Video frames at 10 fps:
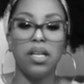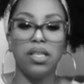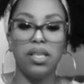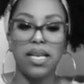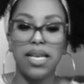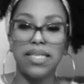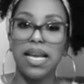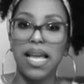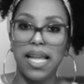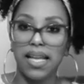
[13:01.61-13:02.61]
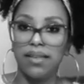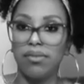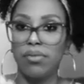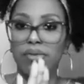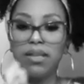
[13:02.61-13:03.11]
you need to cut
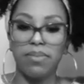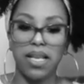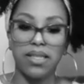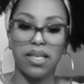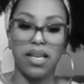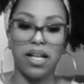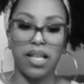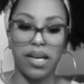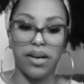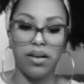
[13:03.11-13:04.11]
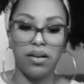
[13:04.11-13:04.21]
through some things and get clear.